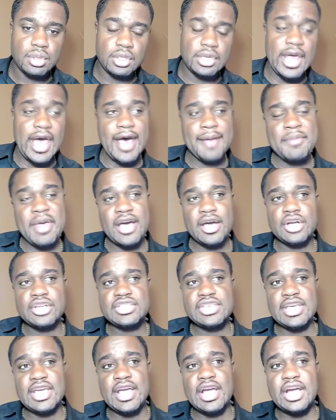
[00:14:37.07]
Now, I'm not going to
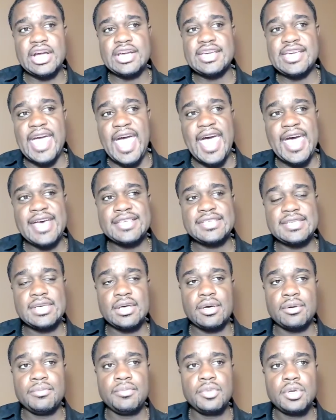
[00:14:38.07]
sit here and gas
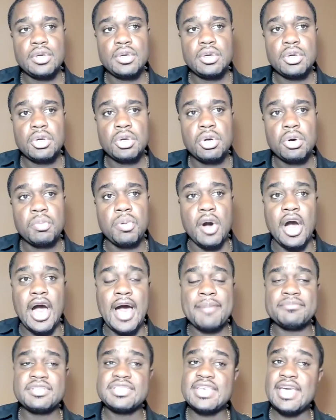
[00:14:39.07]
him, but
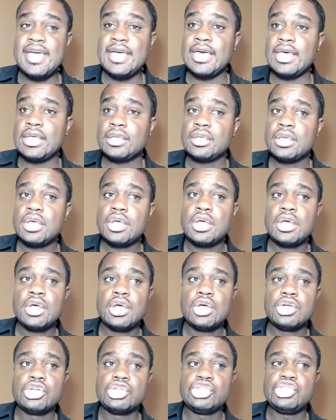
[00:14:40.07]
I'm saying
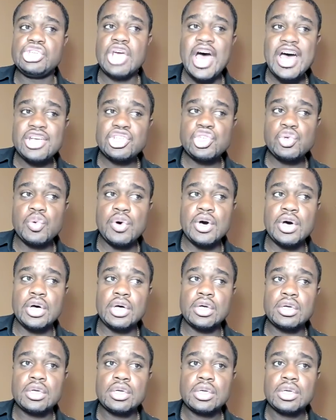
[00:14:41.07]

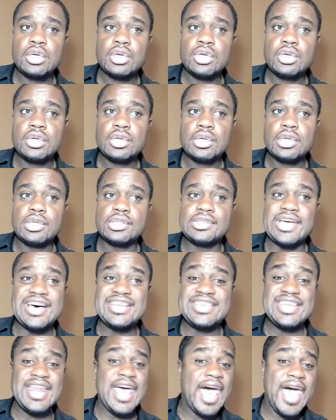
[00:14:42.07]
Joshua
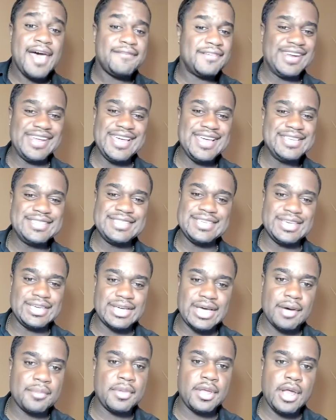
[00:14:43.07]
doesn't have it easy
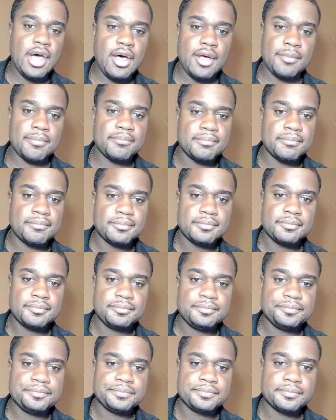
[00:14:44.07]
coming up.
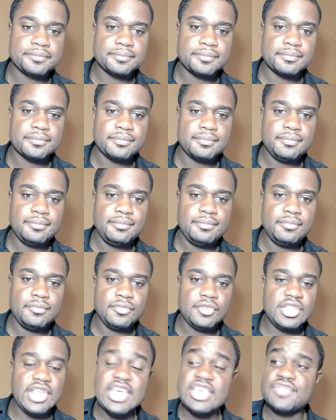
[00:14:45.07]

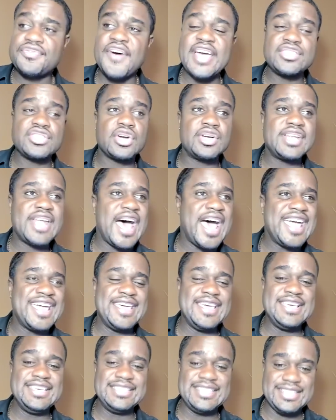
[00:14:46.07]
These fights are not
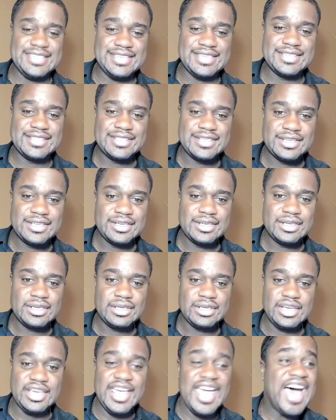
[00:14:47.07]
easy.
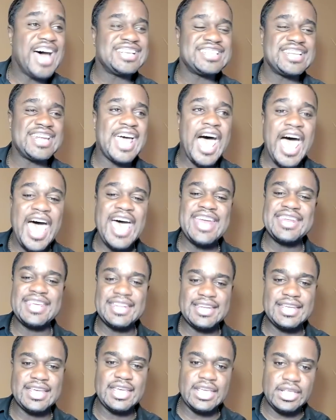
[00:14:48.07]
He hasn't had
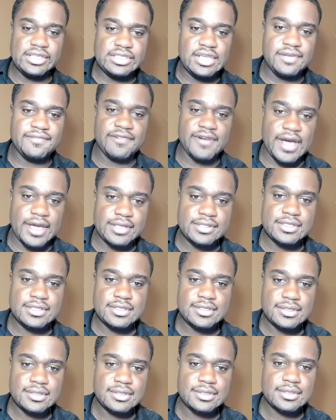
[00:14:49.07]
any easy
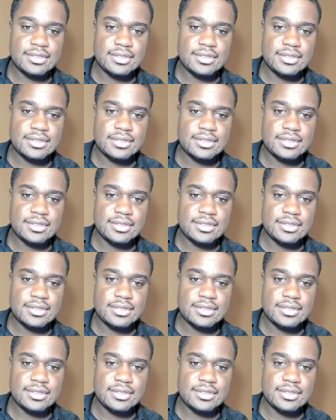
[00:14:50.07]
fights.